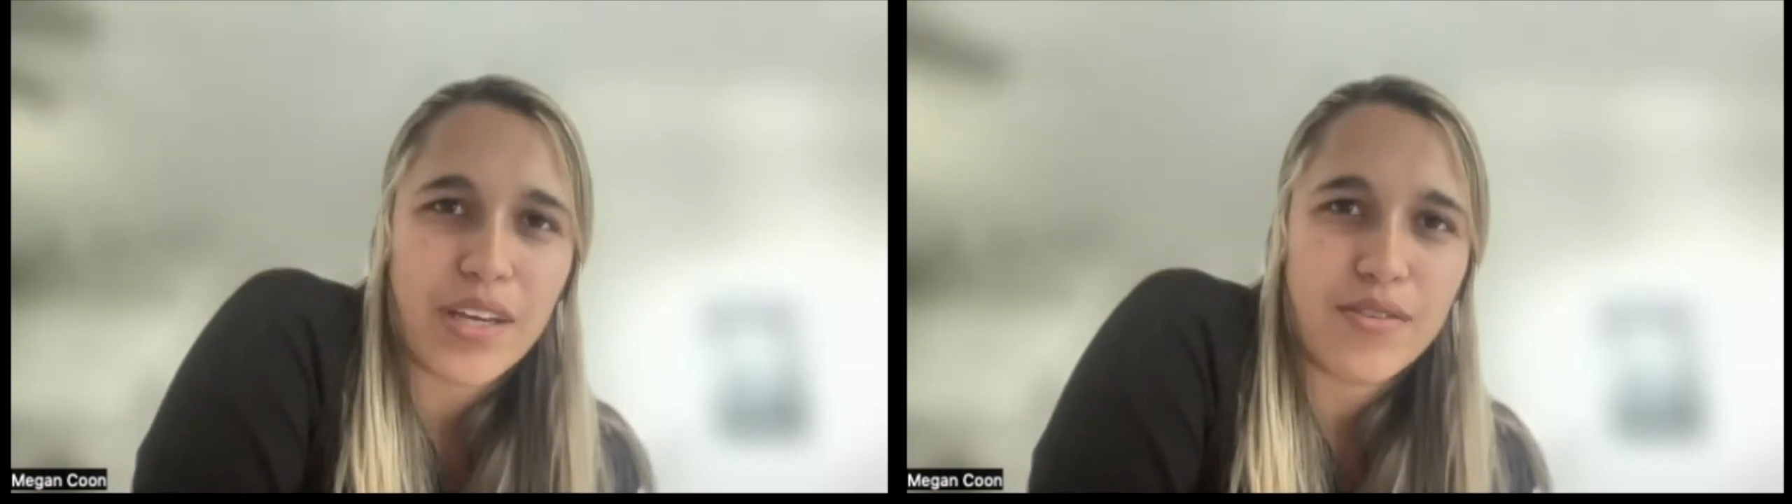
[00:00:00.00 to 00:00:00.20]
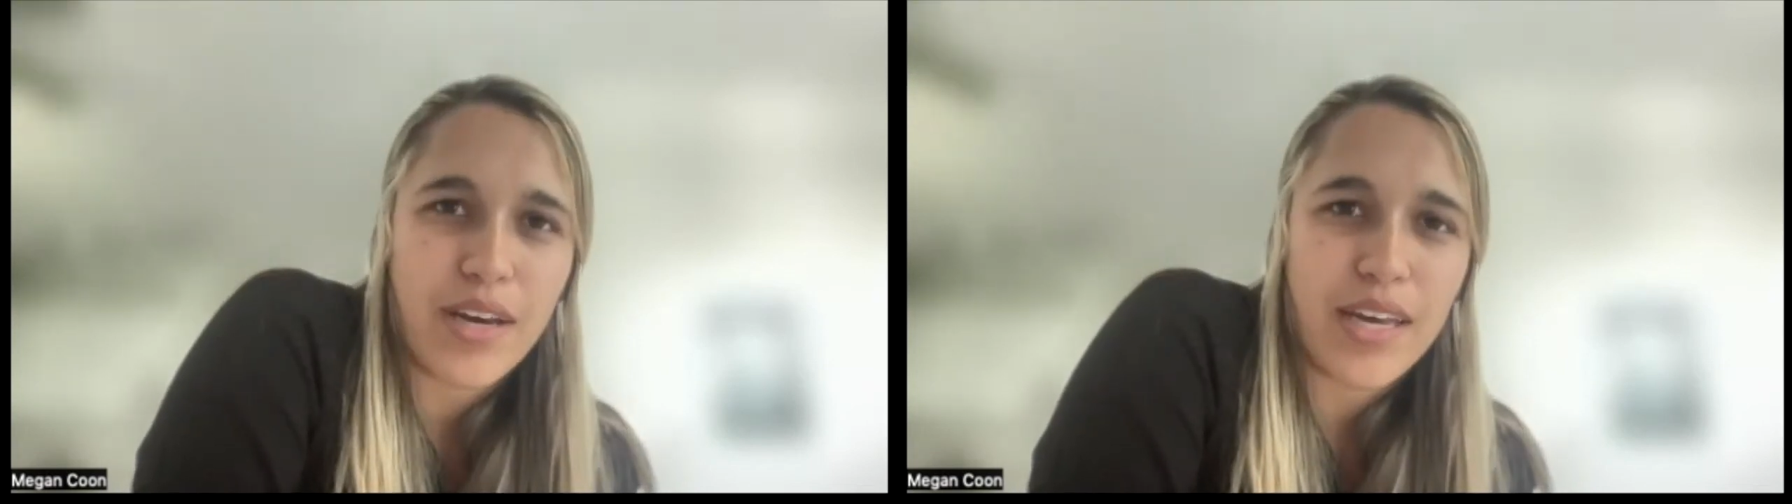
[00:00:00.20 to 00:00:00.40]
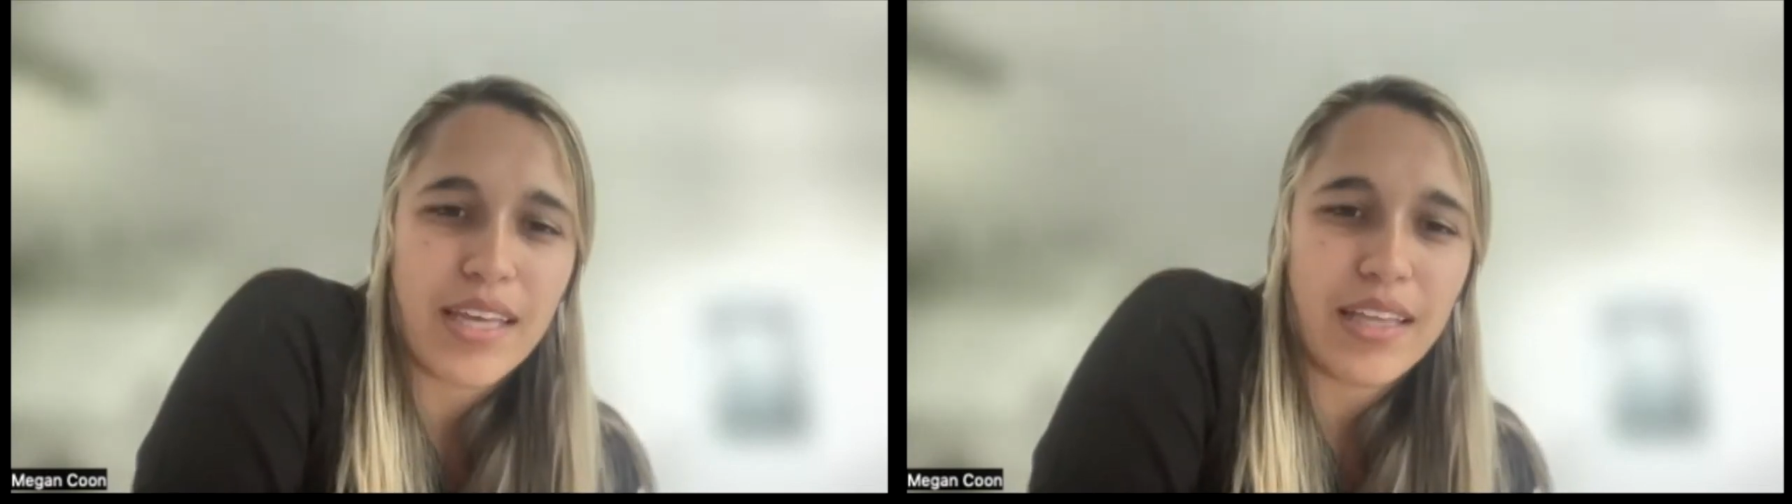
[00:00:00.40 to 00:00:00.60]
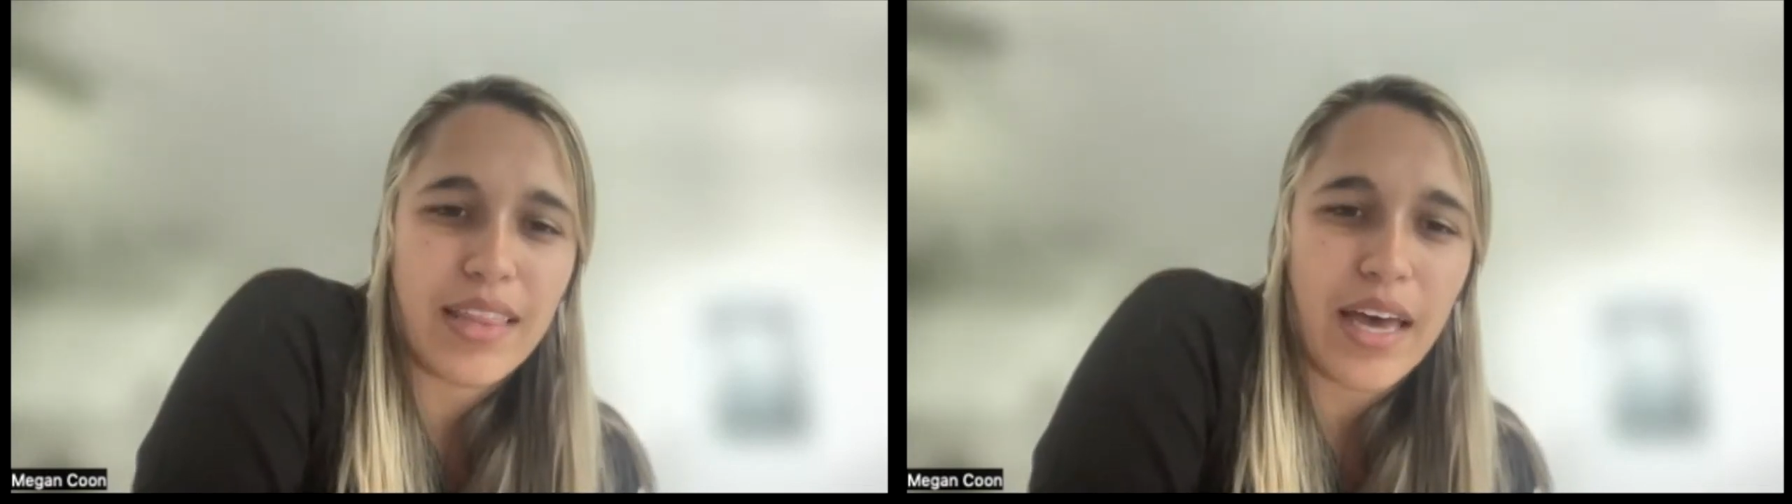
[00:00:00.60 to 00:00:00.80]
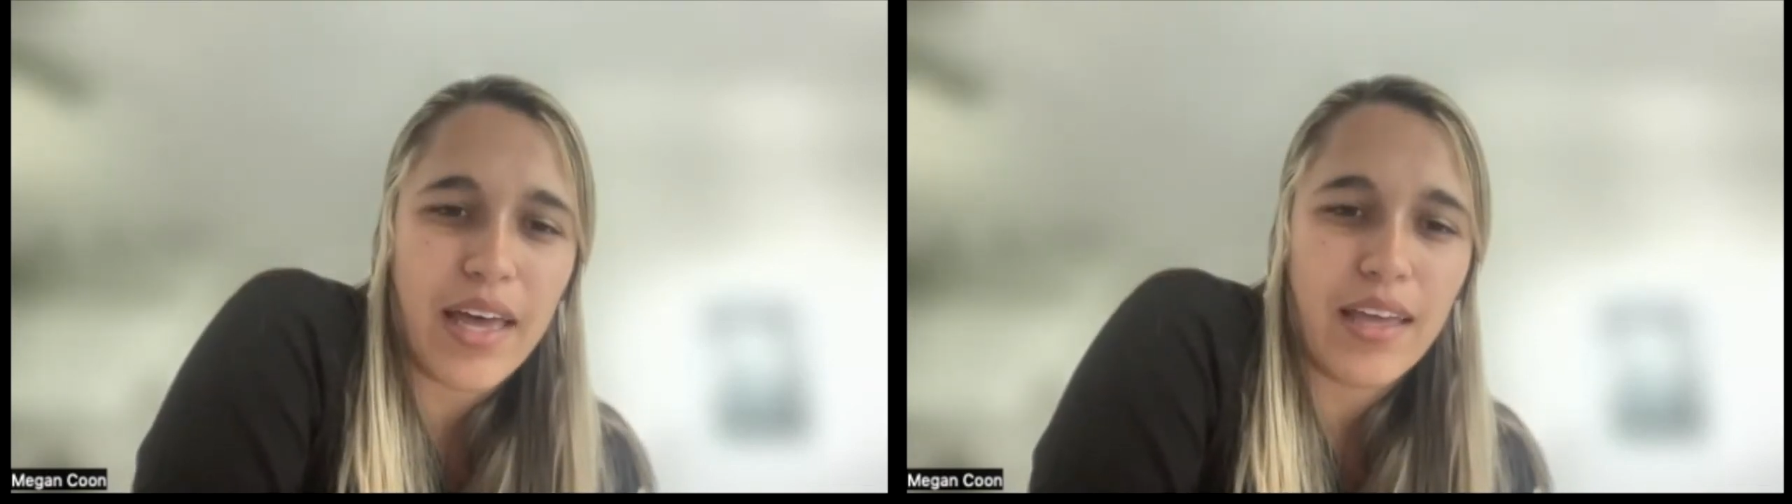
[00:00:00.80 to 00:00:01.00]
So I think
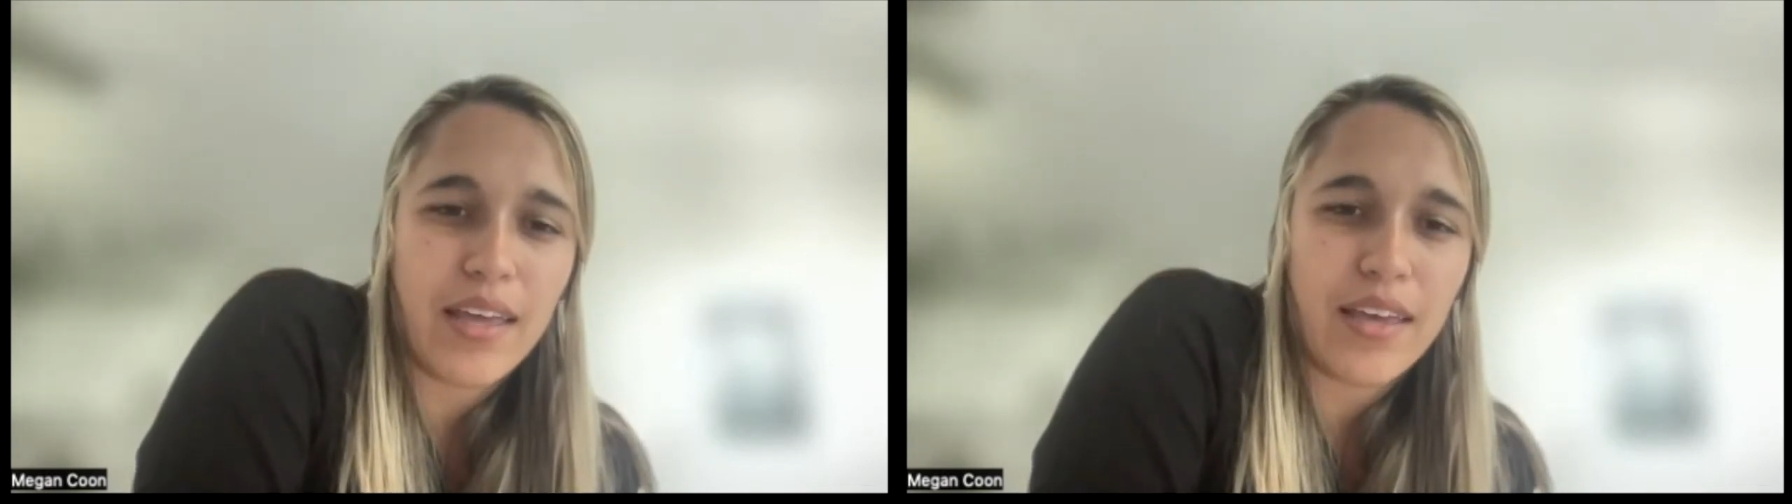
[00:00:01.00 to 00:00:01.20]
that,